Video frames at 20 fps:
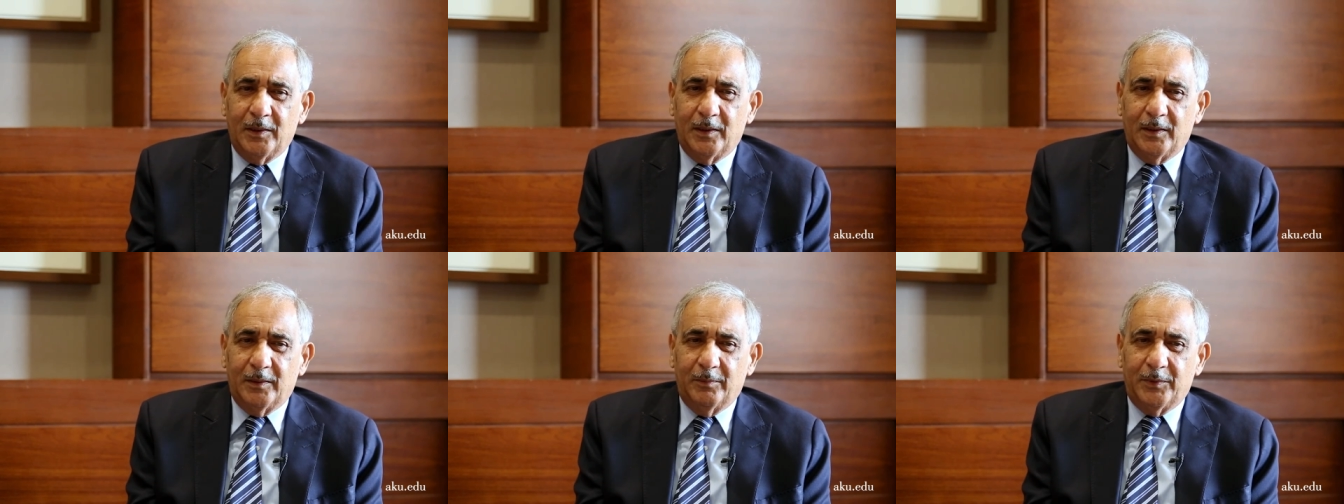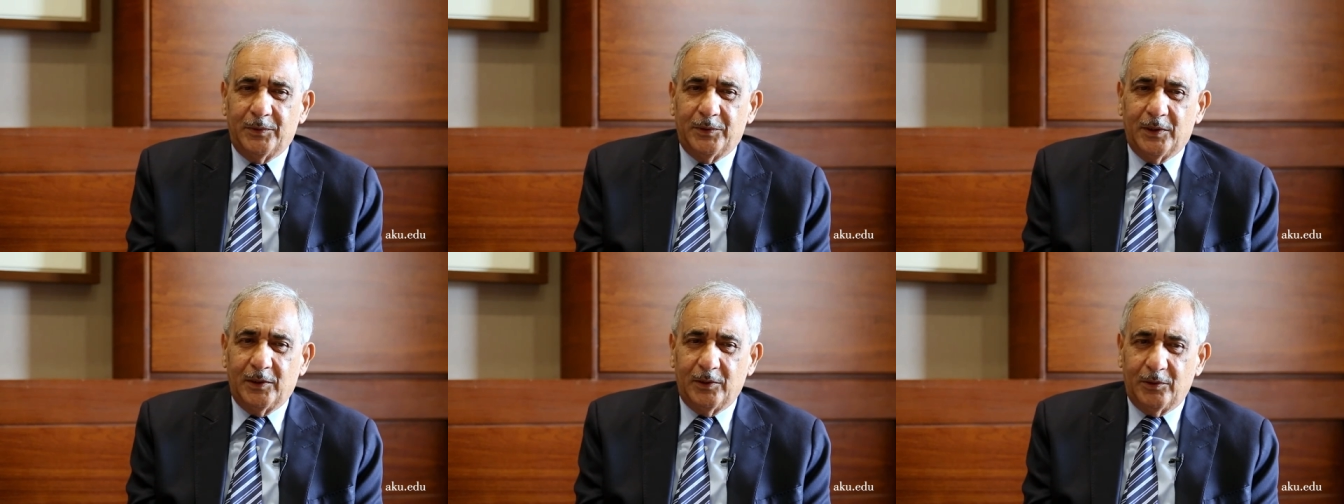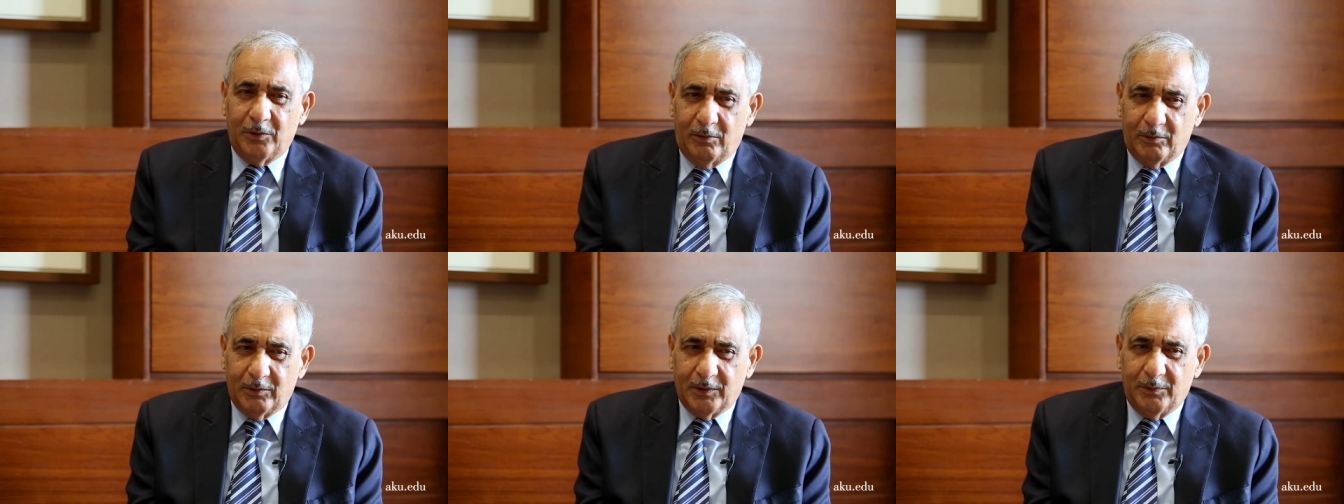which I
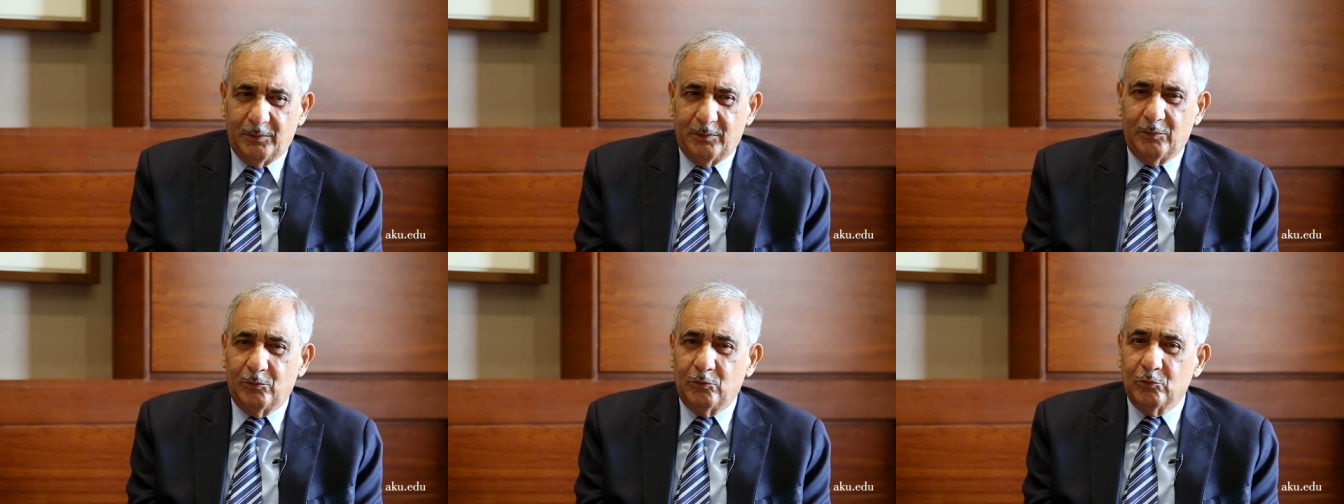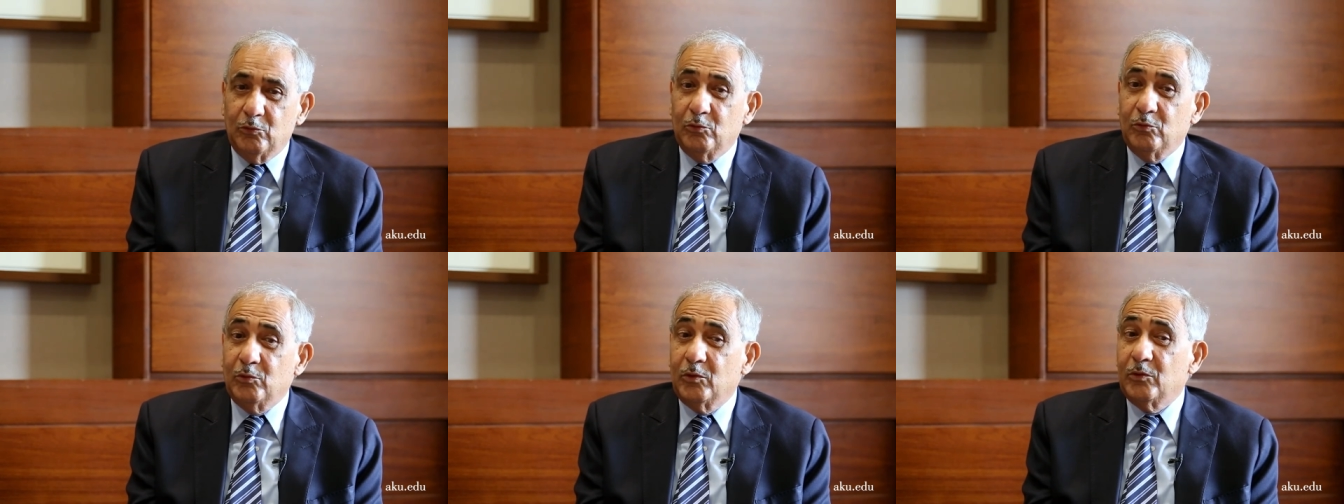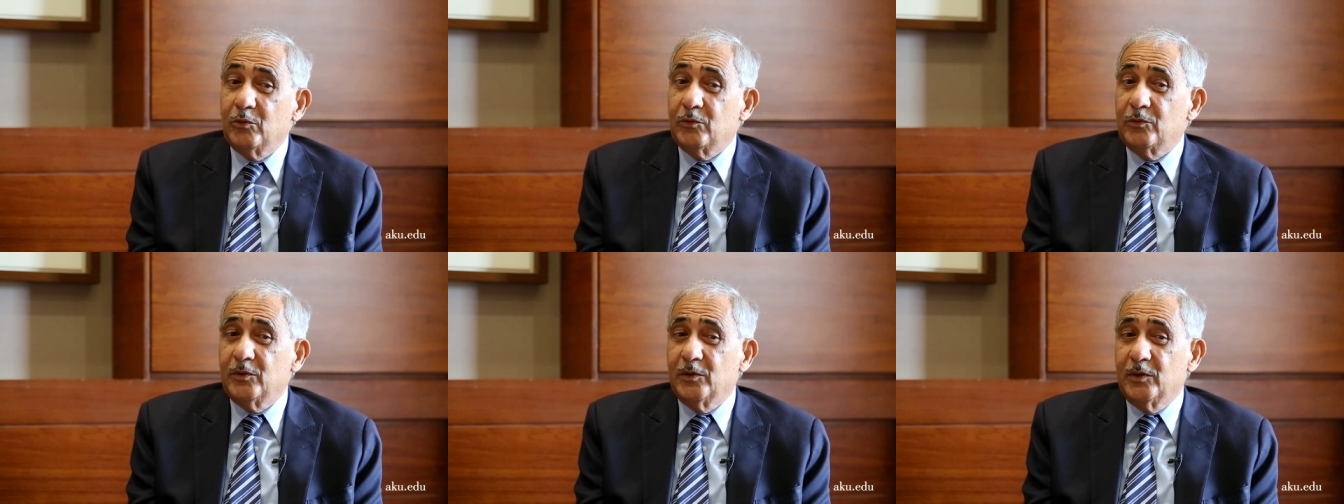thought I would do
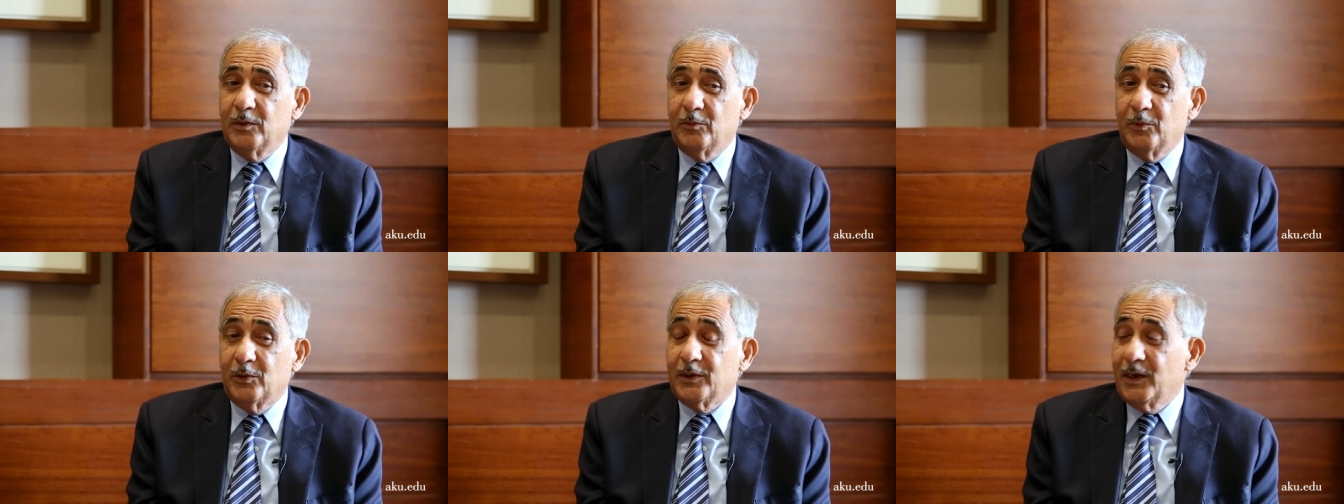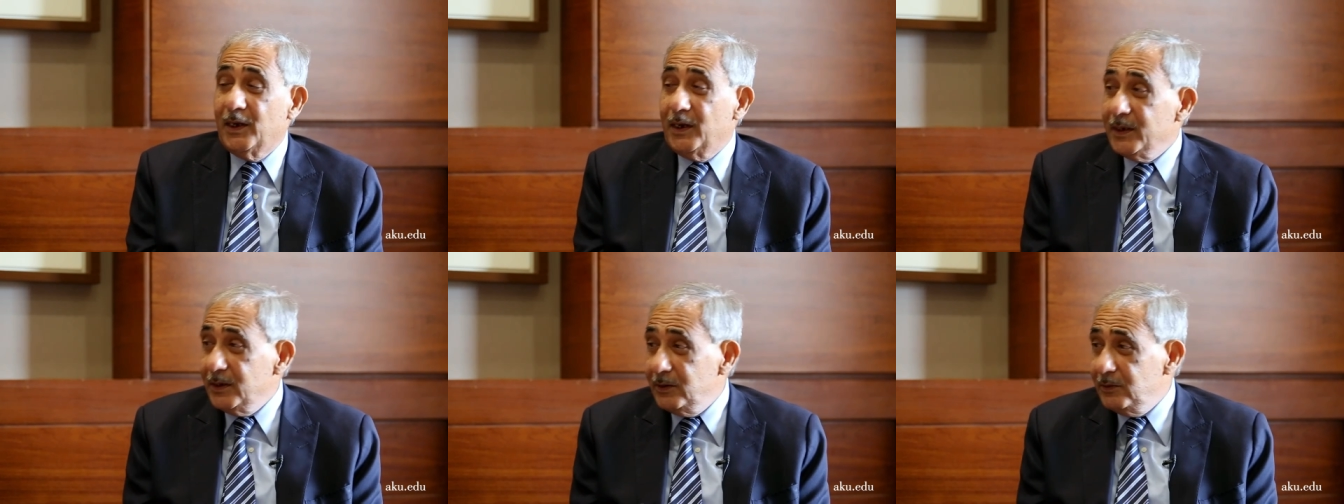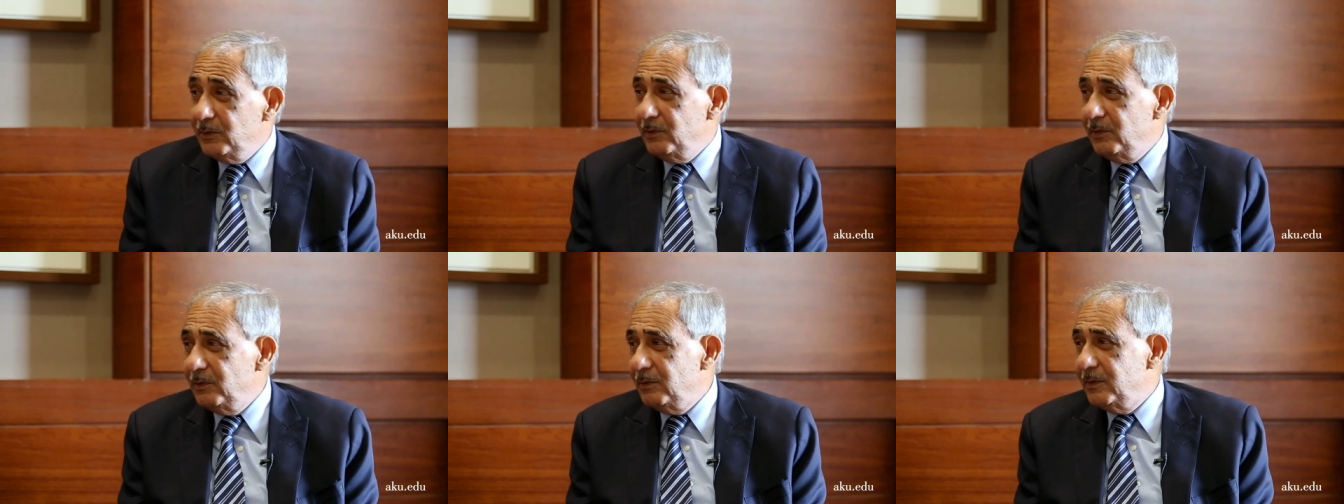was uh, what I
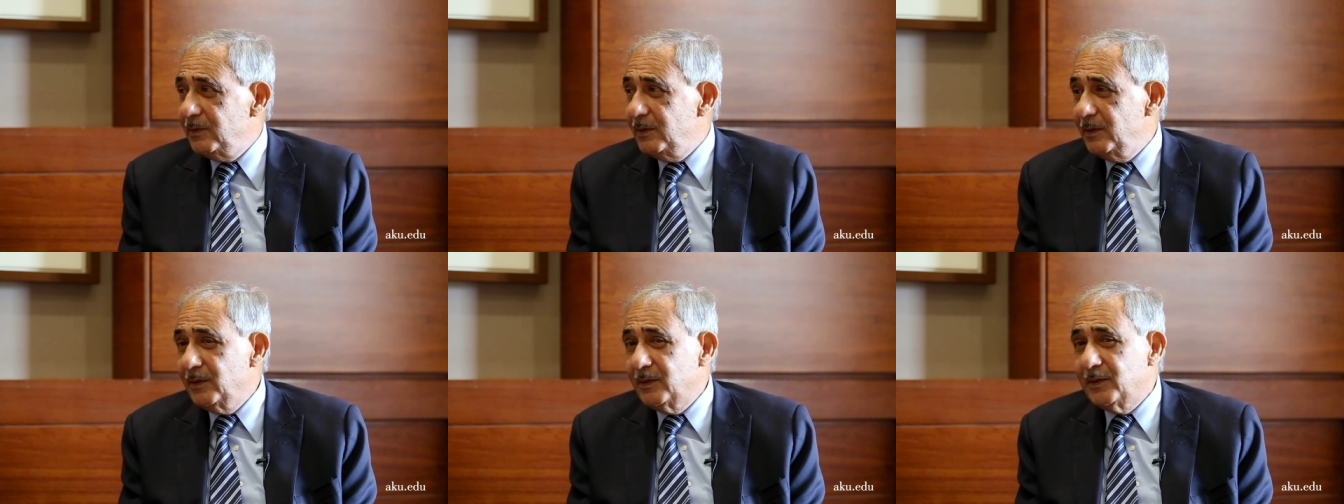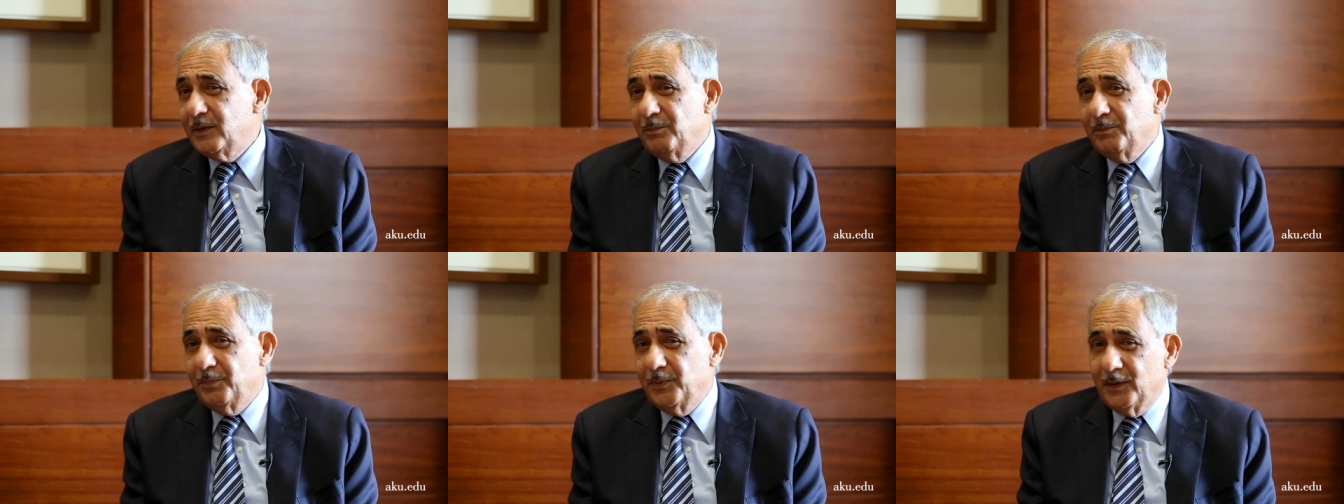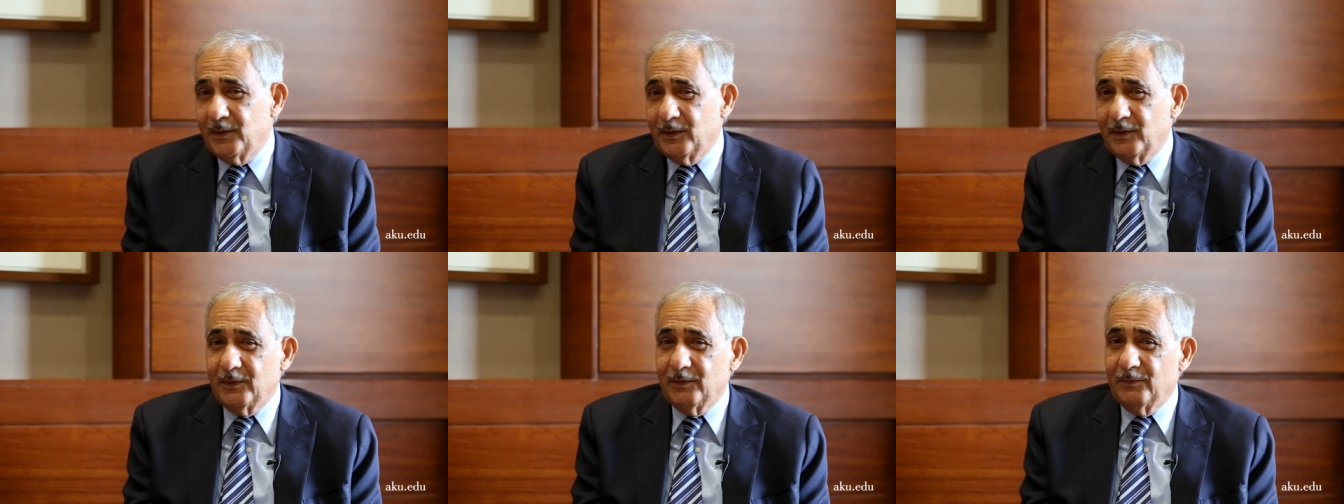call
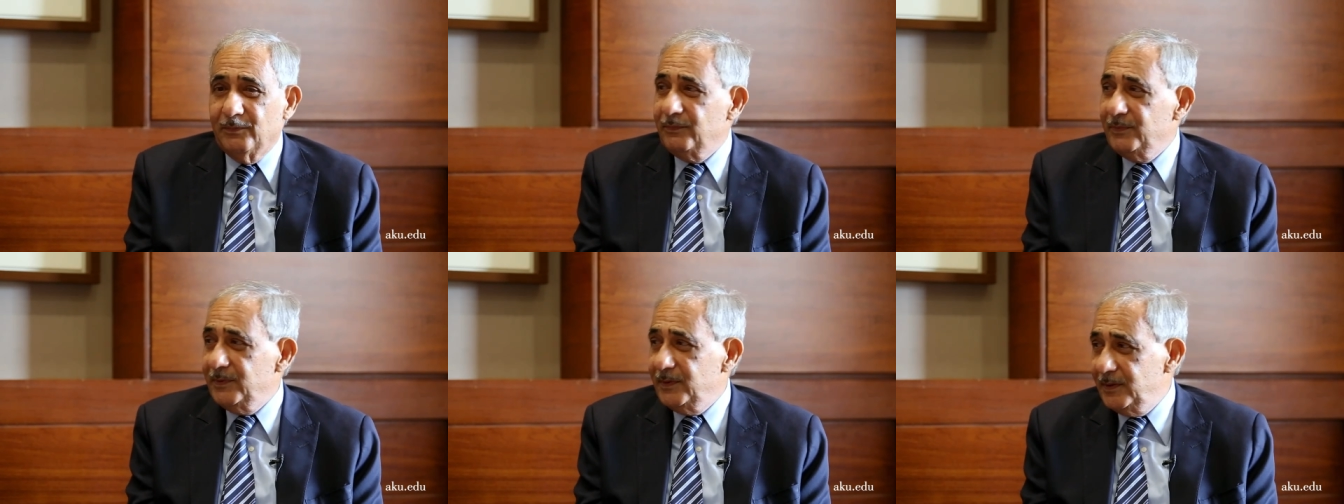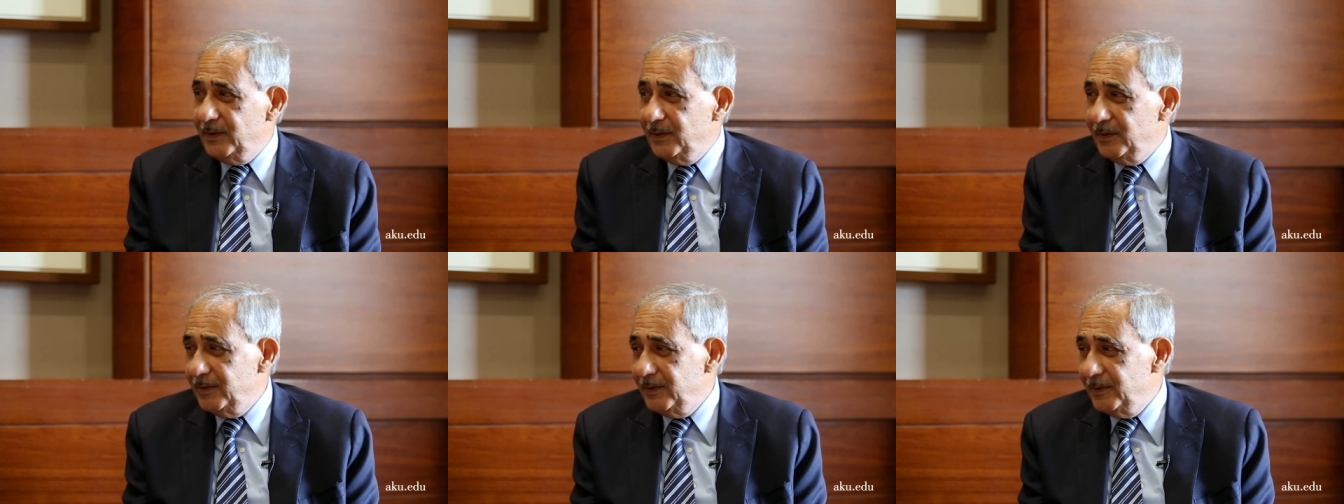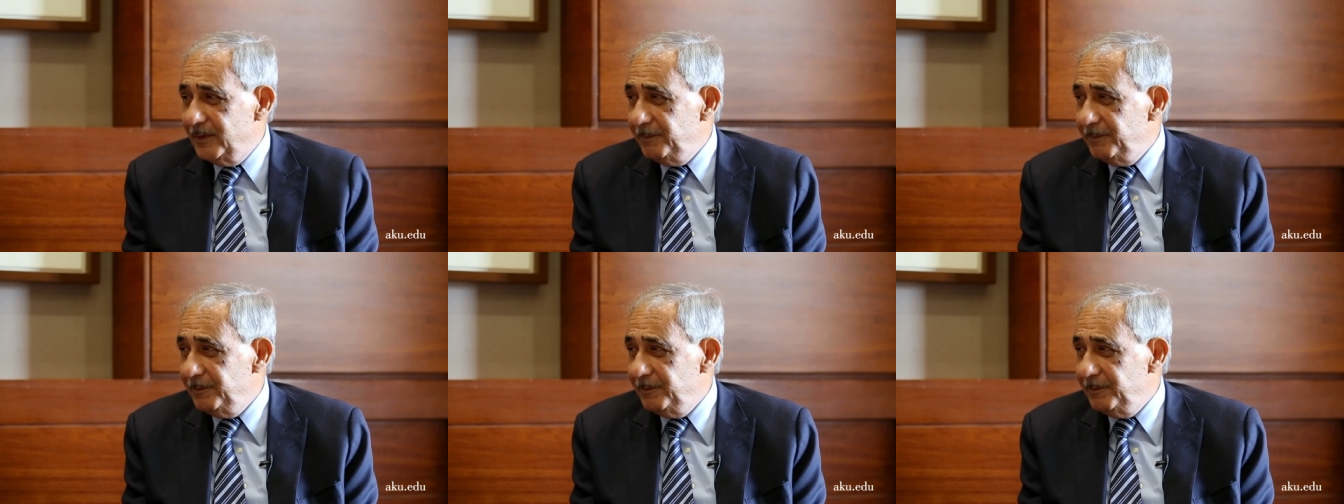comparative uh,